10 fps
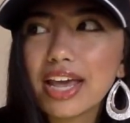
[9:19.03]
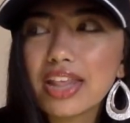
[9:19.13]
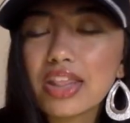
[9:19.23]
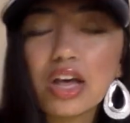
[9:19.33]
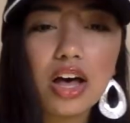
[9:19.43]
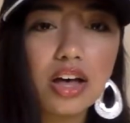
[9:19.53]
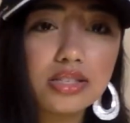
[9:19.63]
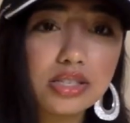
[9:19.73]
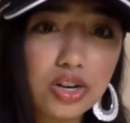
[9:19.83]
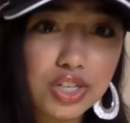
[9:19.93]
the
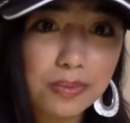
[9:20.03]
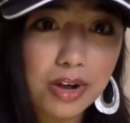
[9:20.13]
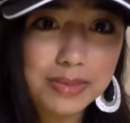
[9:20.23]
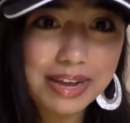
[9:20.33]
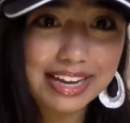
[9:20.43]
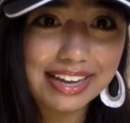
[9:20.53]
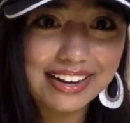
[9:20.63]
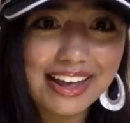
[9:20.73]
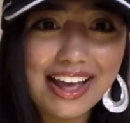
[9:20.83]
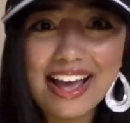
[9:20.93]
sergeant walks back
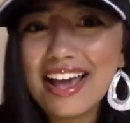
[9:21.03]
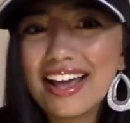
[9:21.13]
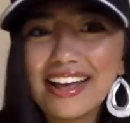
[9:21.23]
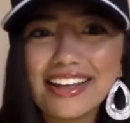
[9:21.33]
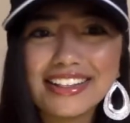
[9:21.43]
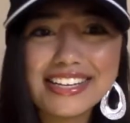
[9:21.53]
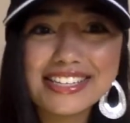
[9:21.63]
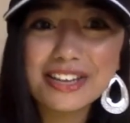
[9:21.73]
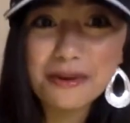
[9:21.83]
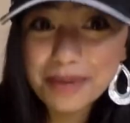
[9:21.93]
in, and this
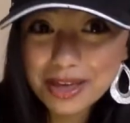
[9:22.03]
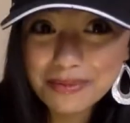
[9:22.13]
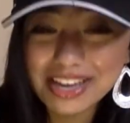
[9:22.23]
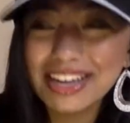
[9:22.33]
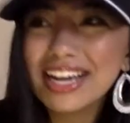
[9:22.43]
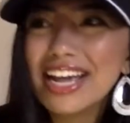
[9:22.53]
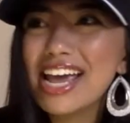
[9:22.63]
little baby